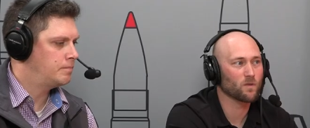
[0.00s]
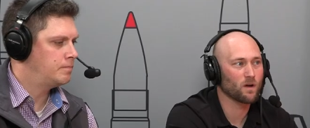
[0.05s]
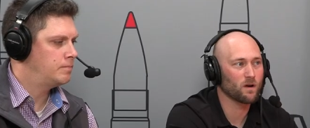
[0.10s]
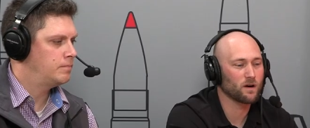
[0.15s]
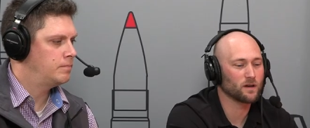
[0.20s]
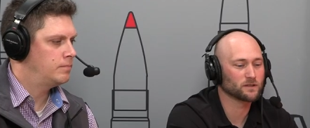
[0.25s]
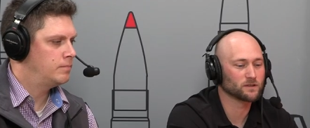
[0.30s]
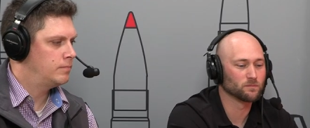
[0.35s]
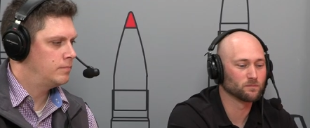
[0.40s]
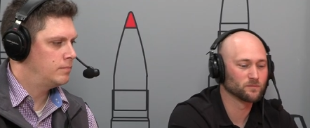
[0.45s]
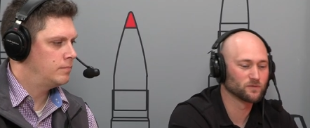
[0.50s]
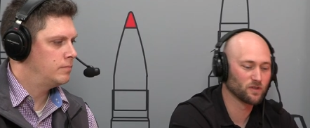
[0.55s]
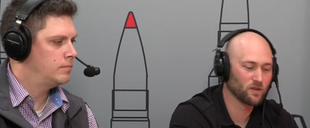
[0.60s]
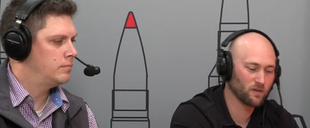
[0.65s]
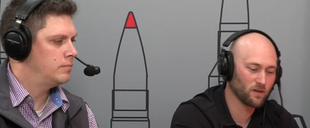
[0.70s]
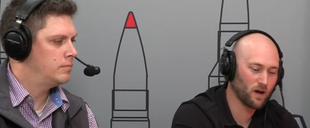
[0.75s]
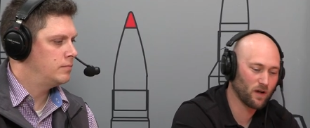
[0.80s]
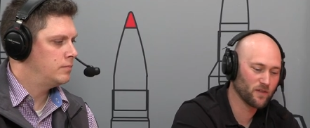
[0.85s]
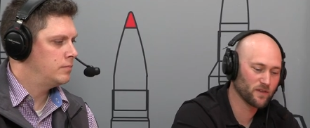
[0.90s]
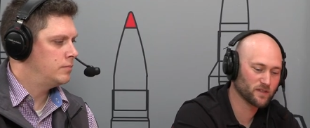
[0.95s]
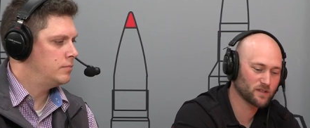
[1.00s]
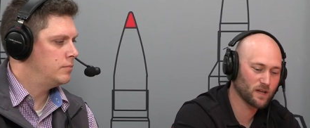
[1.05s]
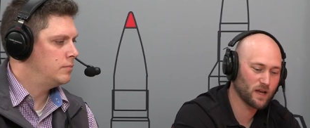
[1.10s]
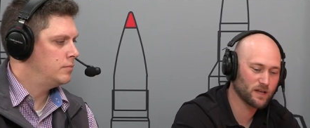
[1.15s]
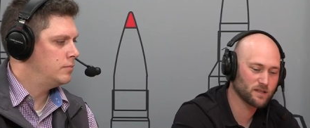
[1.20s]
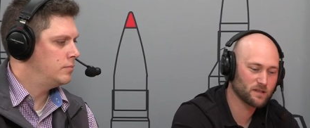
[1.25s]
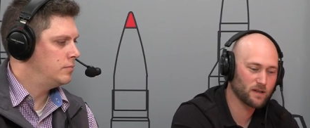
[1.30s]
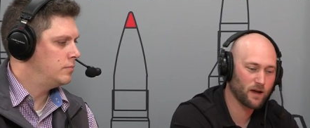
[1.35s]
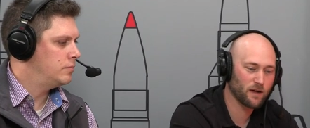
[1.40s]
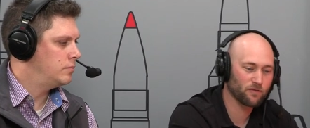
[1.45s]
Speaker 1: Awesome. So on the
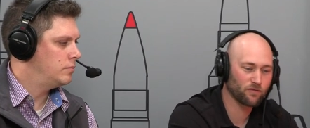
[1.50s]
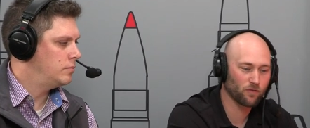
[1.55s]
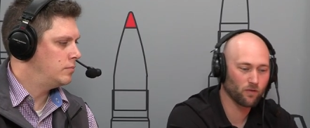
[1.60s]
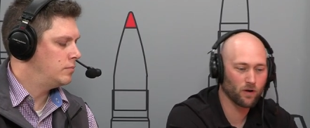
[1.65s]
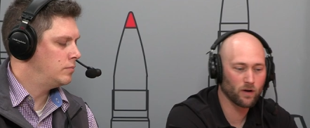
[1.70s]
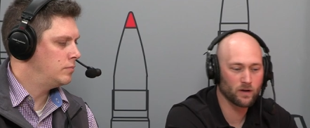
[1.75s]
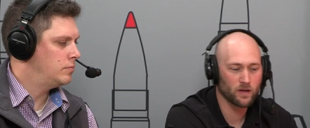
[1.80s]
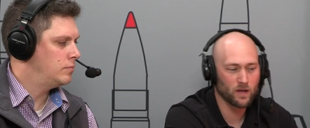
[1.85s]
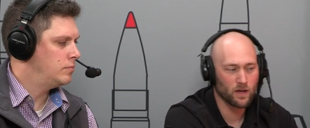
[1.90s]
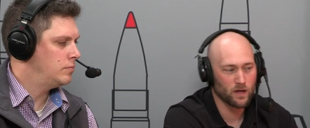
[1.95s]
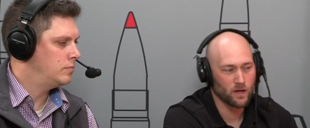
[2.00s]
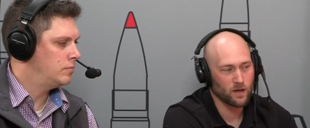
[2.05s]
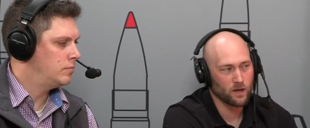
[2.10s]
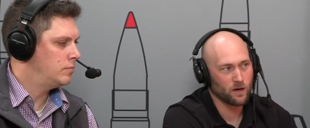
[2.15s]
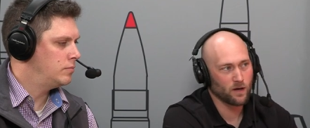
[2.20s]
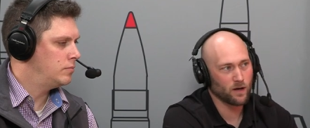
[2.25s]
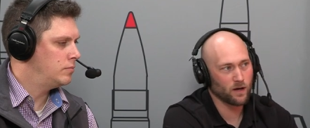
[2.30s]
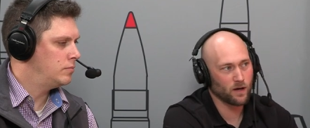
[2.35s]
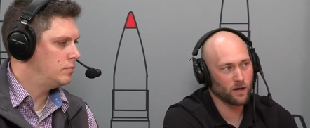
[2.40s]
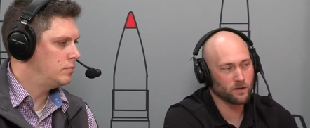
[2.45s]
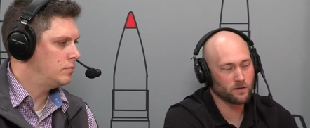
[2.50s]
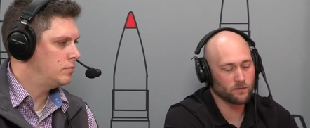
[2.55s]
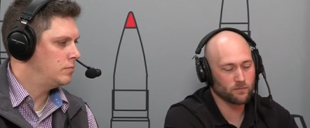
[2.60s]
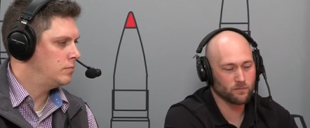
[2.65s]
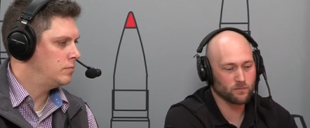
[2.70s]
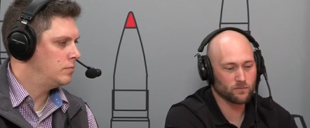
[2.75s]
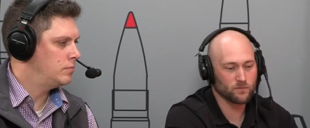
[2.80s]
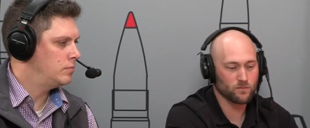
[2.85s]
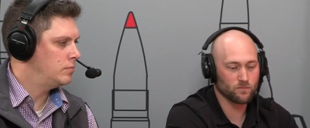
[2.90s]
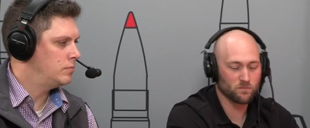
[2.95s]
size die front, uh,
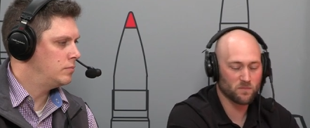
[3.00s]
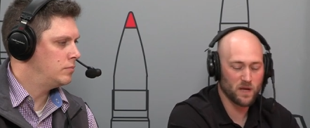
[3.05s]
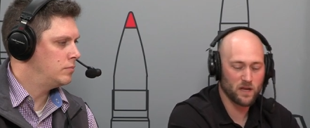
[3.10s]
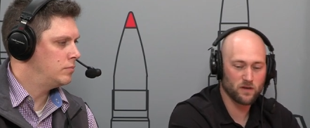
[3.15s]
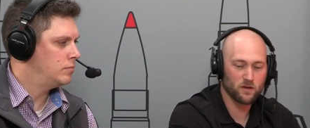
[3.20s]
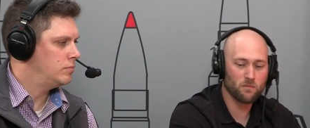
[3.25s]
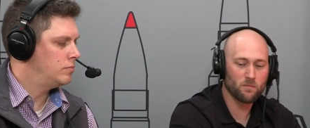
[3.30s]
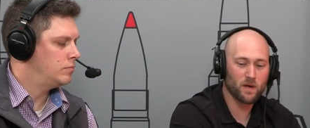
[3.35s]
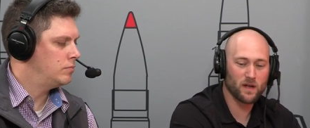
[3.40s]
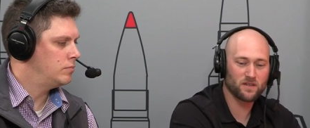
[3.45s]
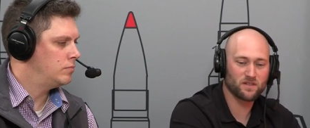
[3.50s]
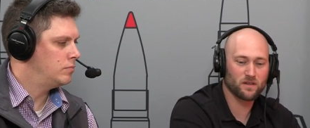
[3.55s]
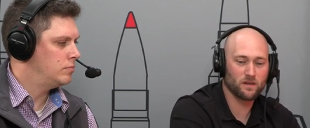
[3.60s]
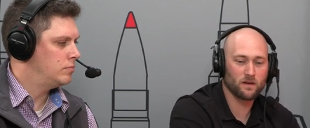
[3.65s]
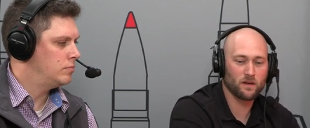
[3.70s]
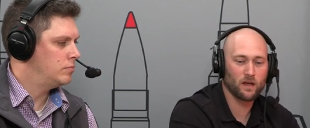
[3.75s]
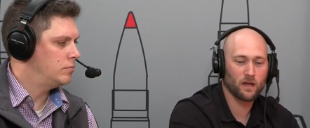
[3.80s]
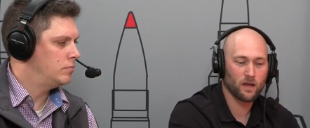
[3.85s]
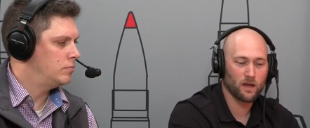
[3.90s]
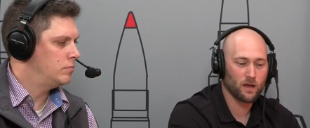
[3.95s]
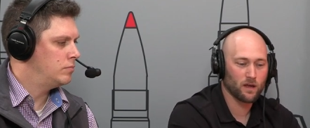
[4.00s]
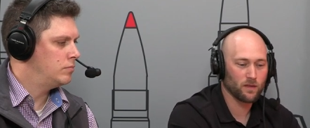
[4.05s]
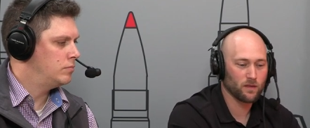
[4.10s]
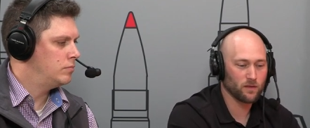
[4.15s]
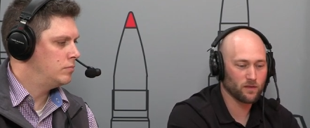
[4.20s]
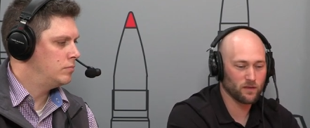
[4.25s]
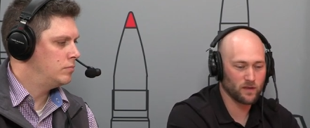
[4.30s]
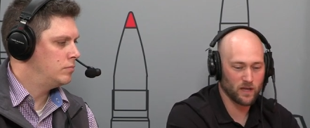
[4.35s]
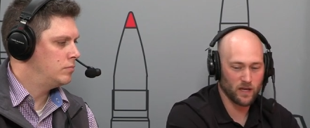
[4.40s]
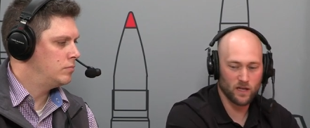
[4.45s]
Ben, you mentioned
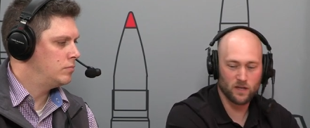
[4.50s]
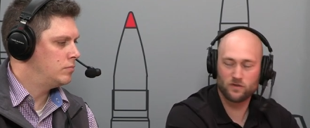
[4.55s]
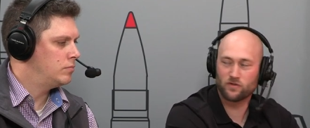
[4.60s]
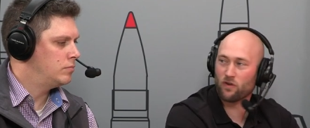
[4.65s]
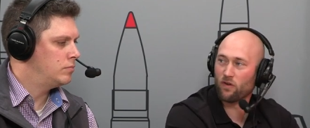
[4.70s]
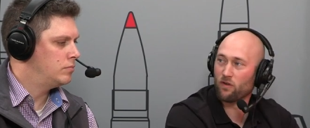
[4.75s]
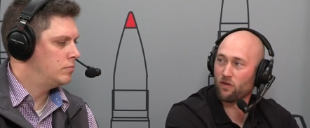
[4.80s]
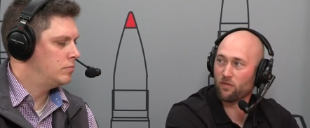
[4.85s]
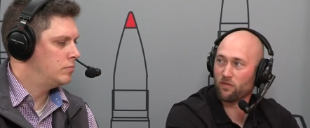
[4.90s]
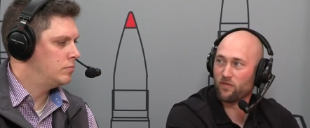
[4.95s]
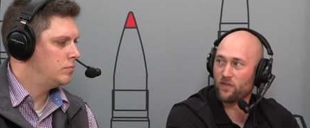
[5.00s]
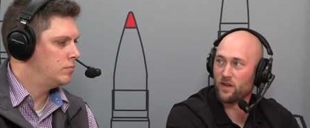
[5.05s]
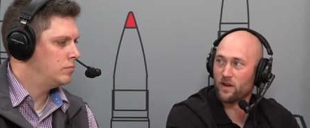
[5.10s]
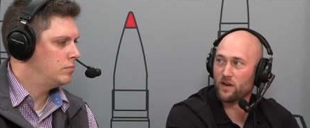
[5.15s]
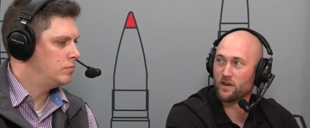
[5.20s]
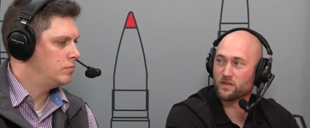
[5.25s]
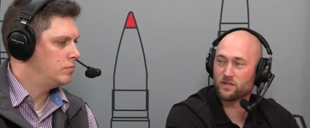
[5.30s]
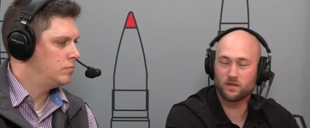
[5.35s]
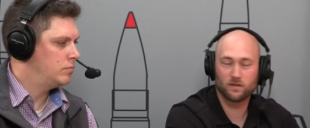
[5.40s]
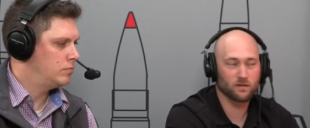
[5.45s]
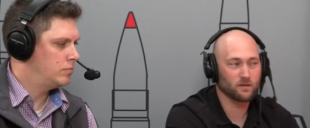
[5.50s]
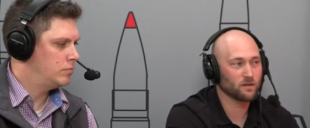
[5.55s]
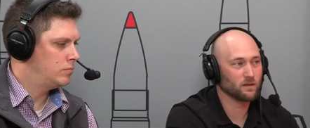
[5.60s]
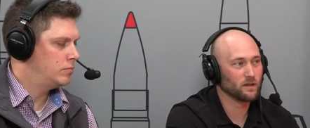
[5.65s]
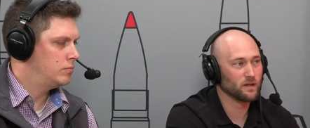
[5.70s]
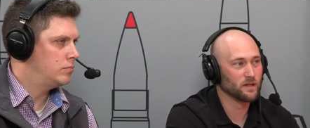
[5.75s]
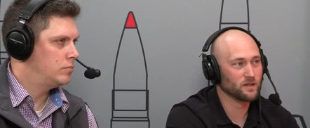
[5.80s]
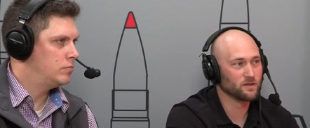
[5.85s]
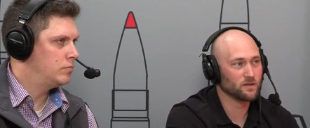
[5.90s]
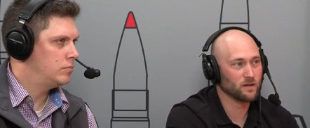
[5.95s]
the internal finish
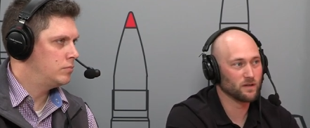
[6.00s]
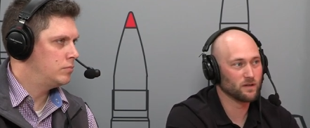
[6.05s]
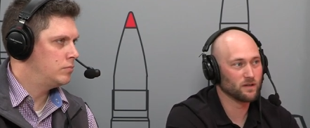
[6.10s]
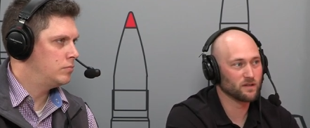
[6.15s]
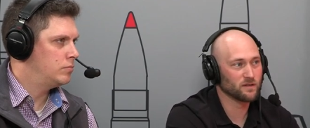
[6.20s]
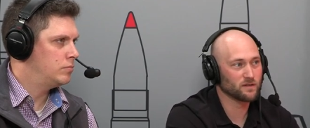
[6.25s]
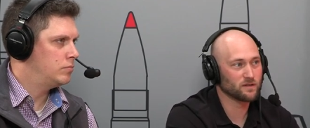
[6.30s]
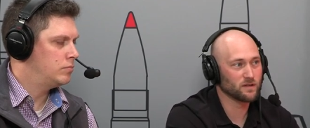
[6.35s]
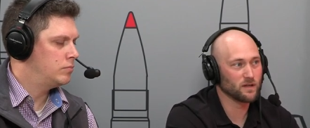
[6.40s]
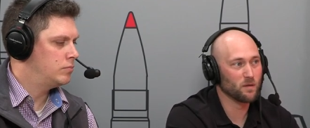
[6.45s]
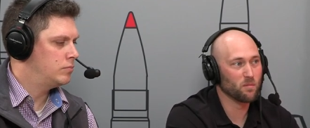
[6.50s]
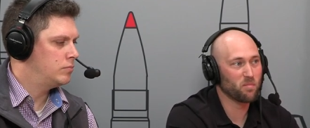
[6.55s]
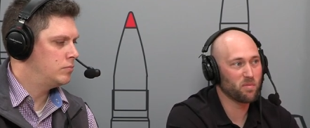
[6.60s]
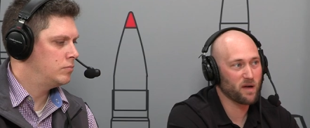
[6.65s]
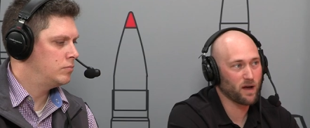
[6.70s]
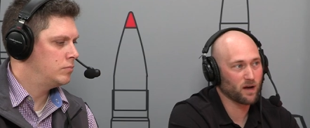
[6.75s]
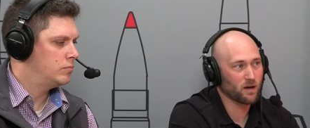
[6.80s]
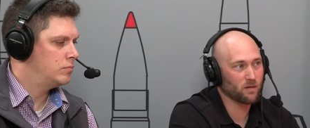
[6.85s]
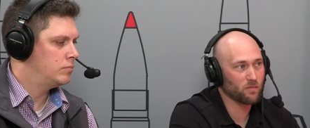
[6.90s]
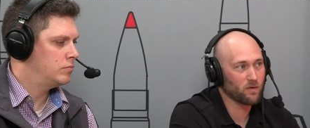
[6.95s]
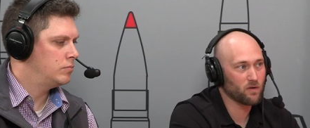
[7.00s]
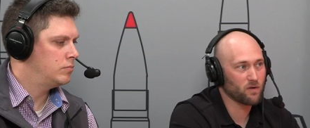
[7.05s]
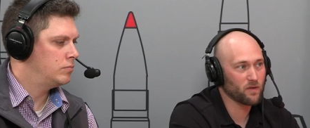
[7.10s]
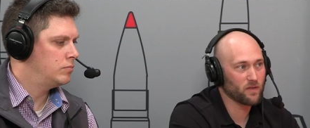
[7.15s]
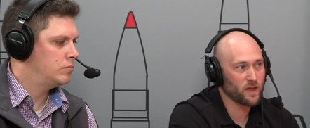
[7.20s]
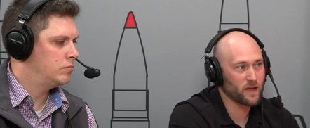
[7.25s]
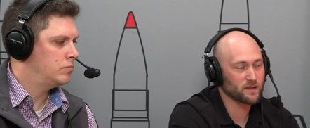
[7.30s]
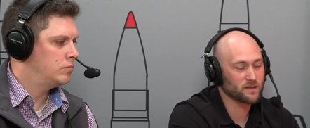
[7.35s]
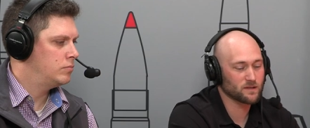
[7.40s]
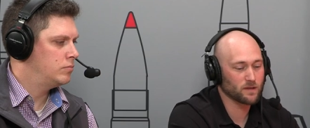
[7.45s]
is is impeccable,
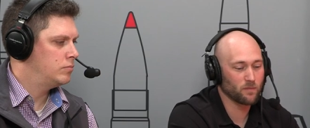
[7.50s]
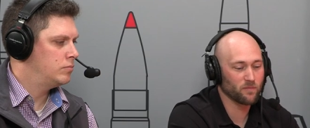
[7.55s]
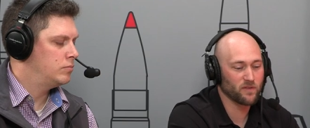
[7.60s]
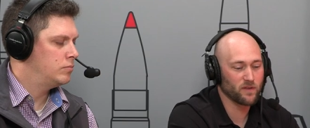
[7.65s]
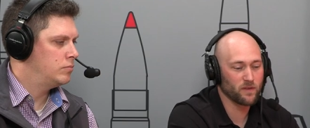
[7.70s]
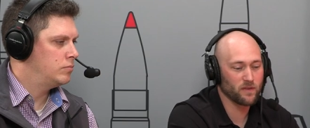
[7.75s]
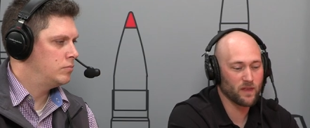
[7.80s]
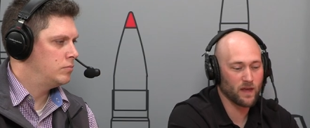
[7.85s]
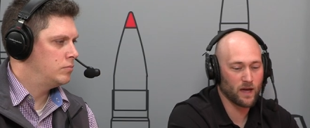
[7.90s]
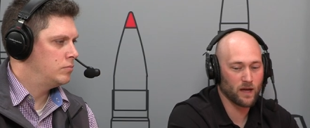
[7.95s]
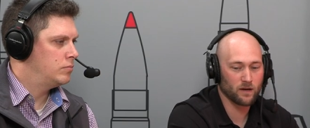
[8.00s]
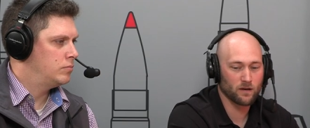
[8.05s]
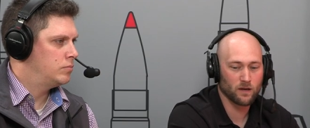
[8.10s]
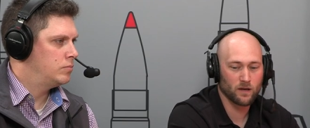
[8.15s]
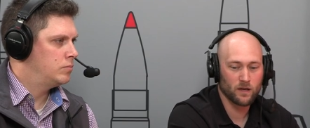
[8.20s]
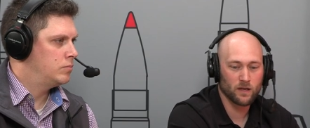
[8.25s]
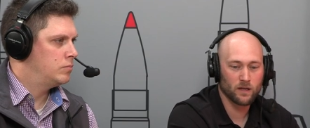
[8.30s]
and that's something that